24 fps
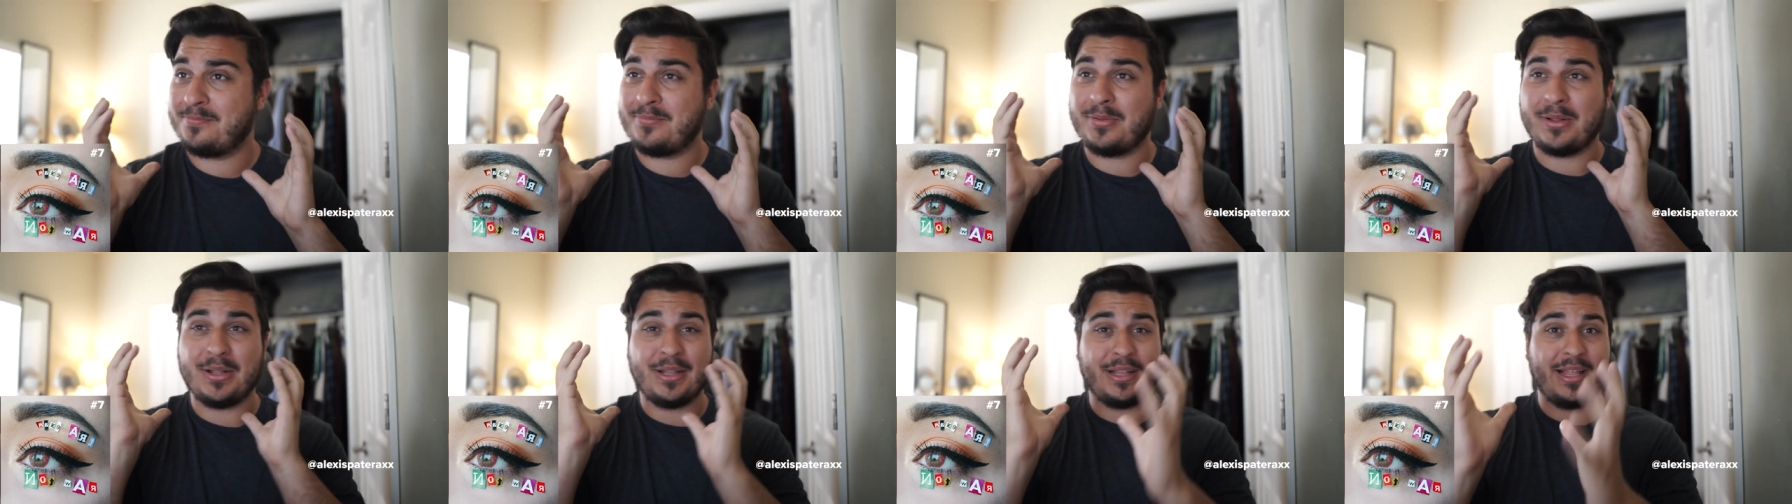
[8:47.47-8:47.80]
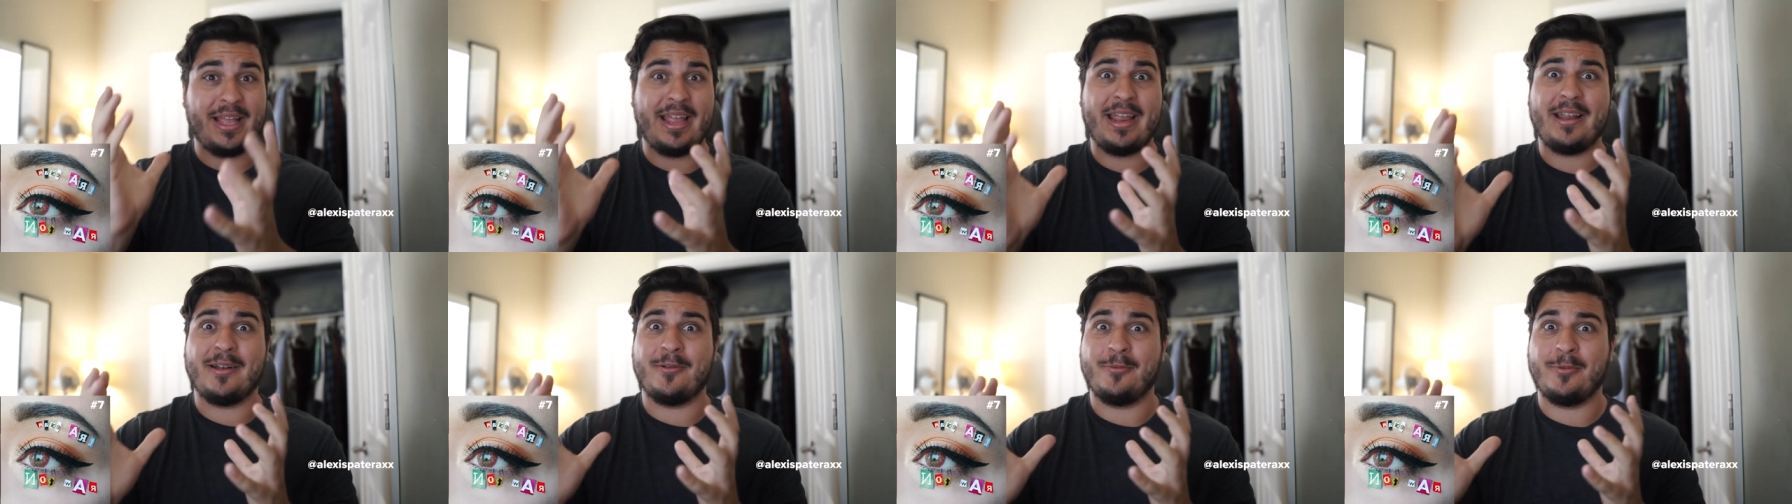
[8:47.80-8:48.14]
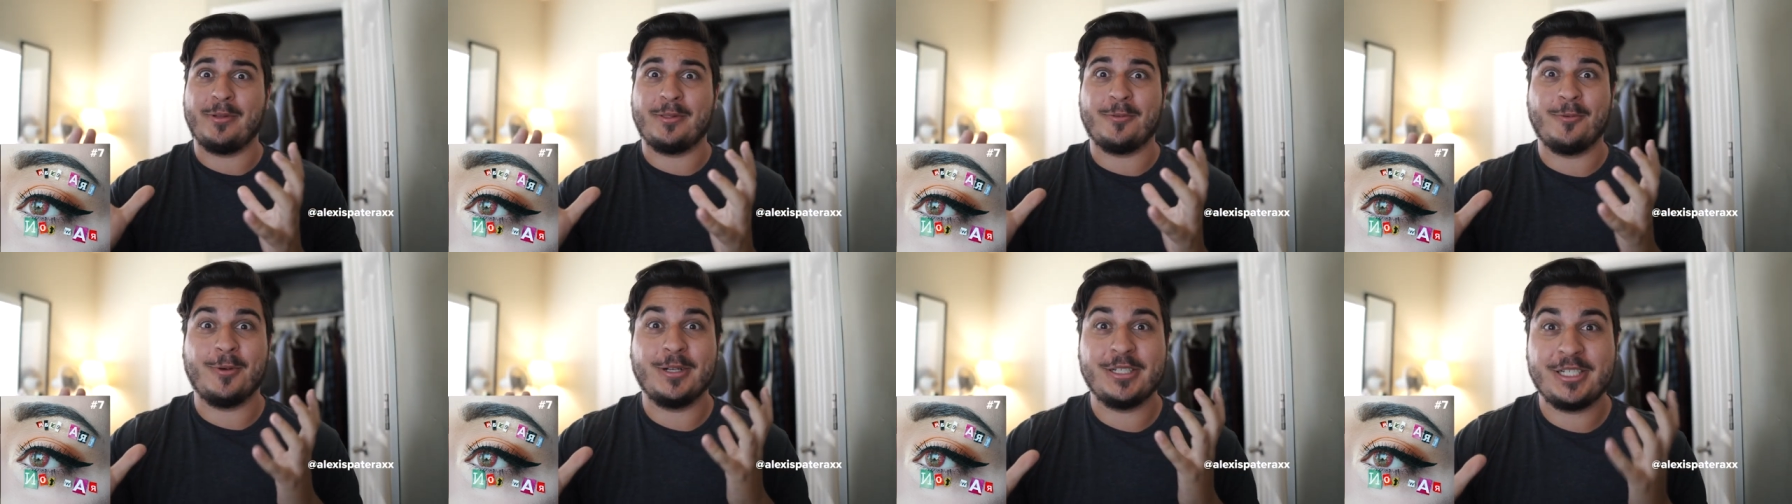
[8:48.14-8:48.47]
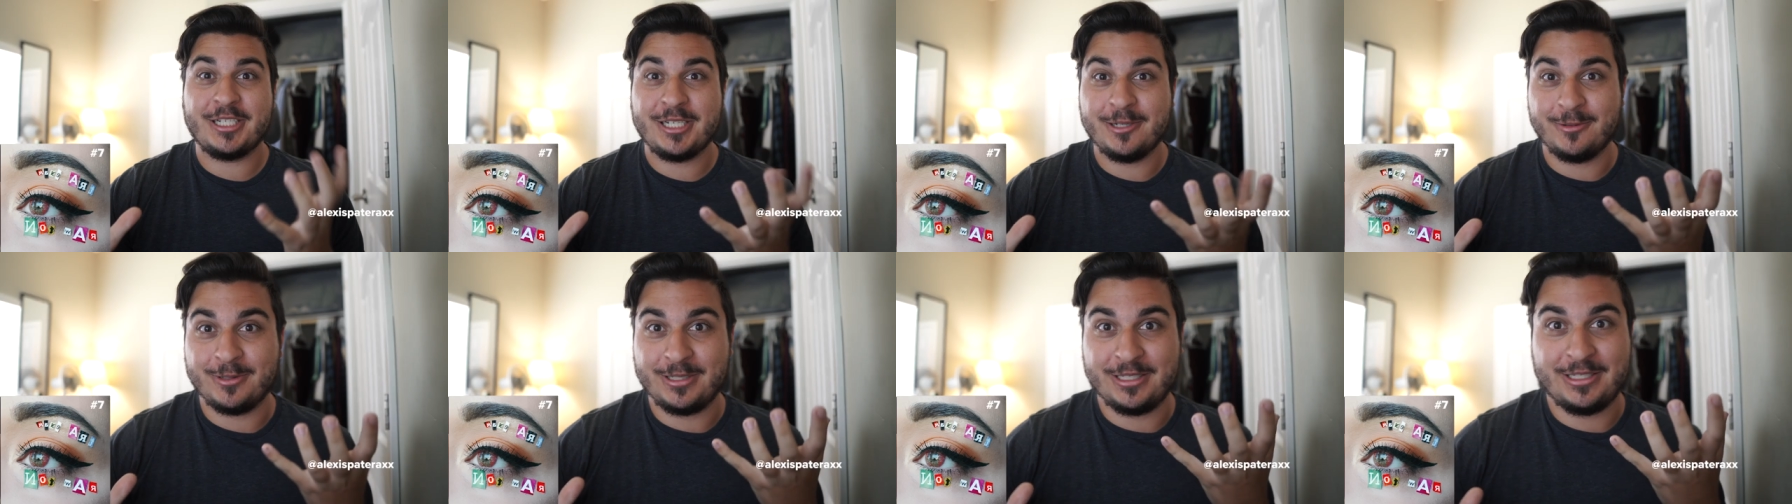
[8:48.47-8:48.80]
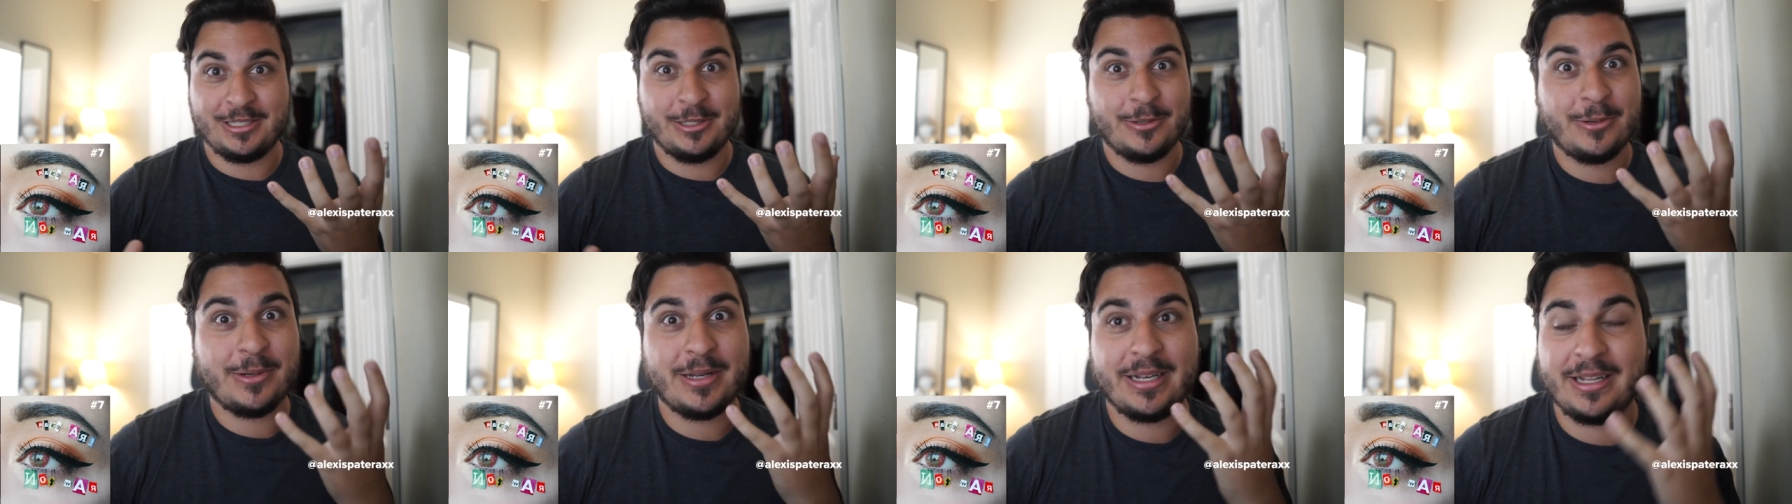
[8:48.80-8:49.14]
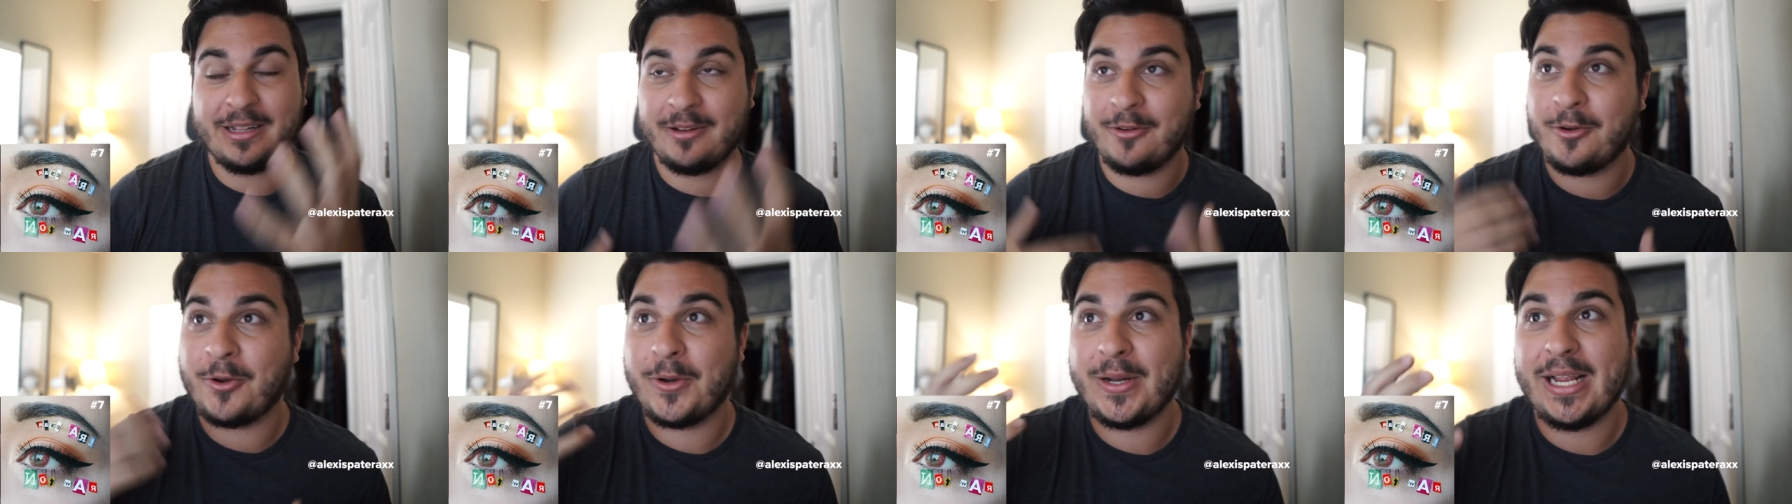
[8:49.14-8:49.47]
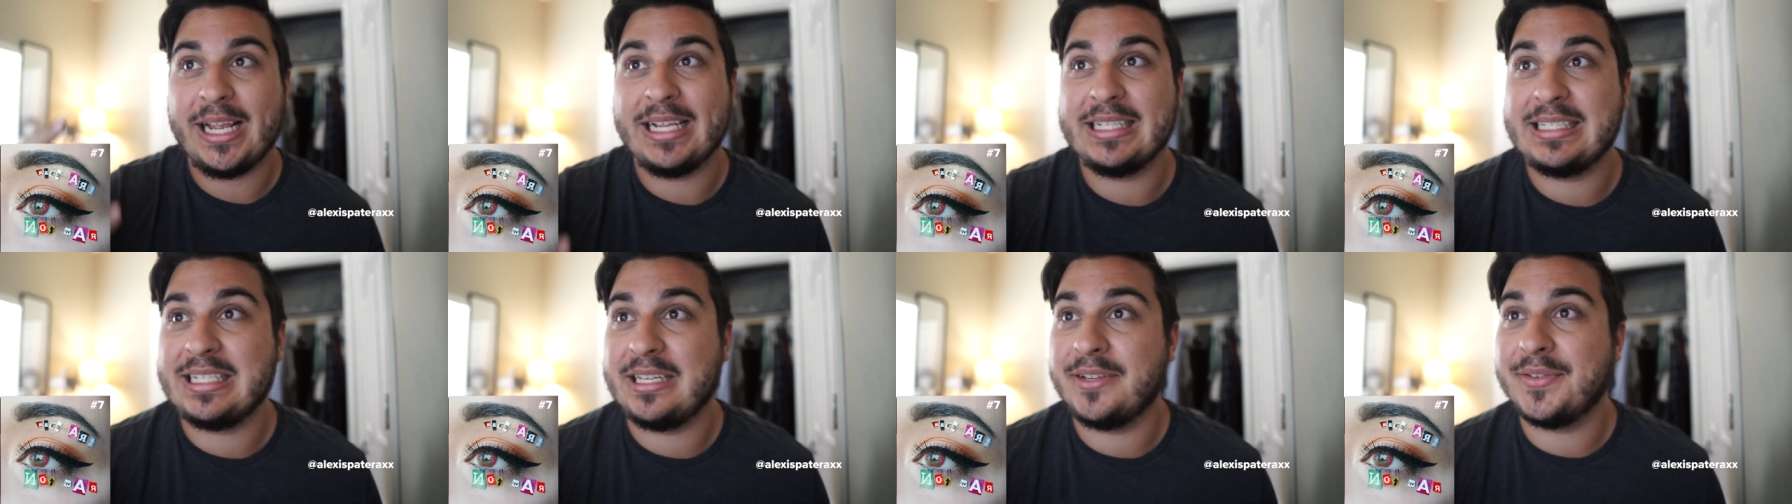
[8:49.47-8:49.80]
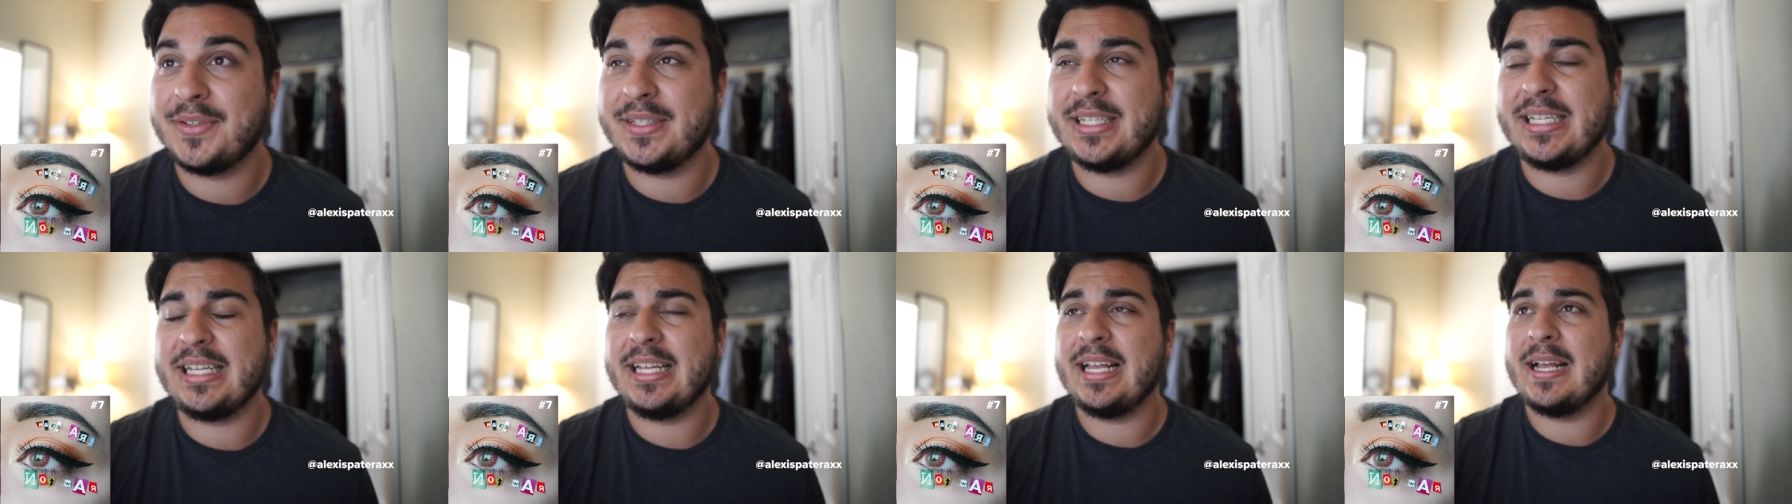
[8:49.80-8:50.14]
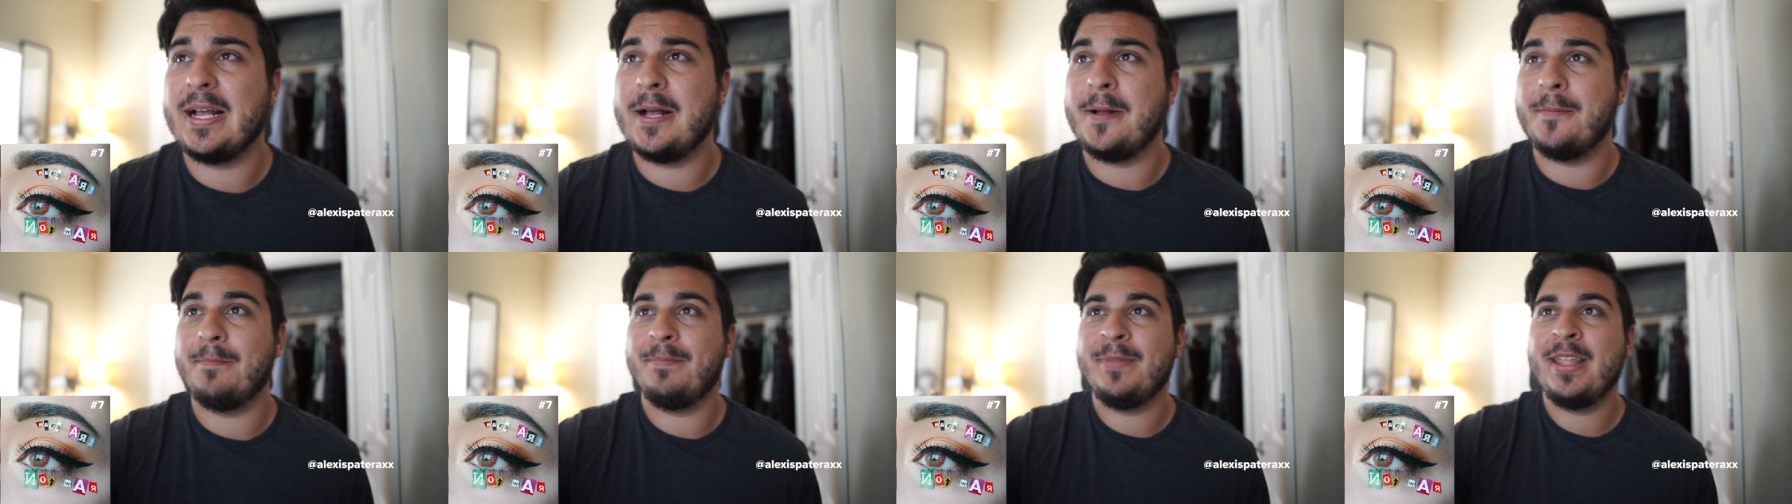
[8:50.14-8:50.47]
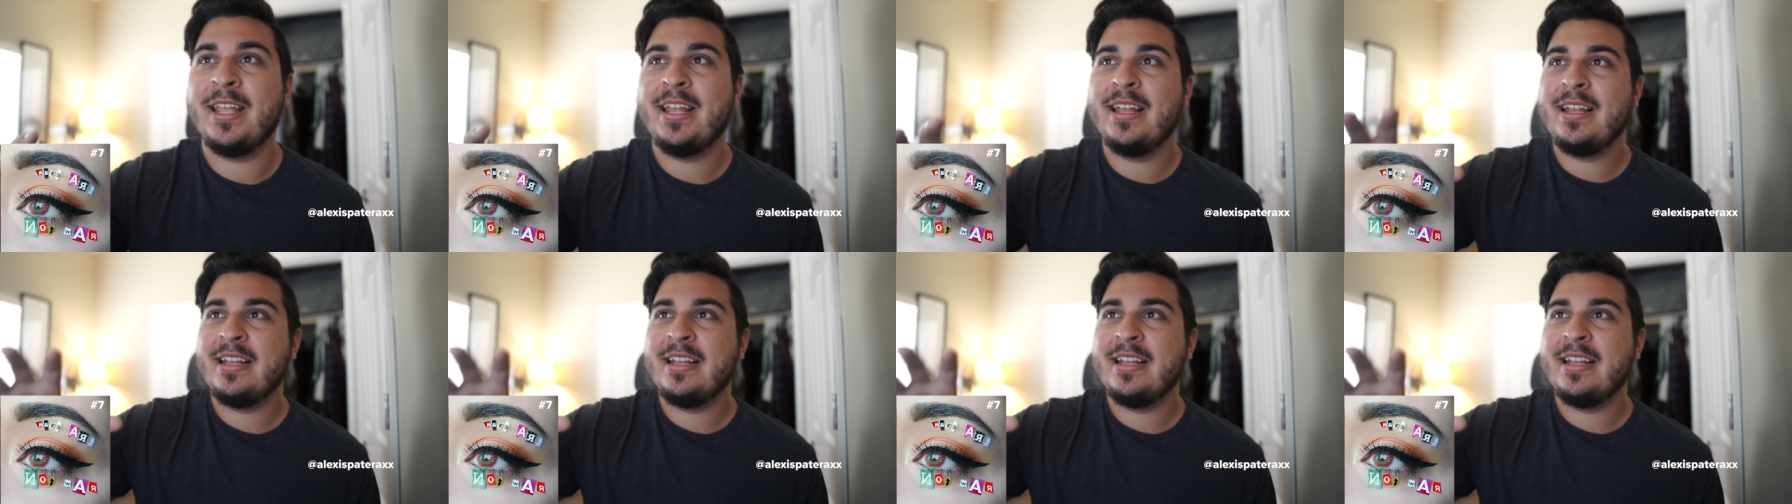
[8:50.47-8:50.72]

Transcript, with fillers: played with what she was doing in creativity. Um,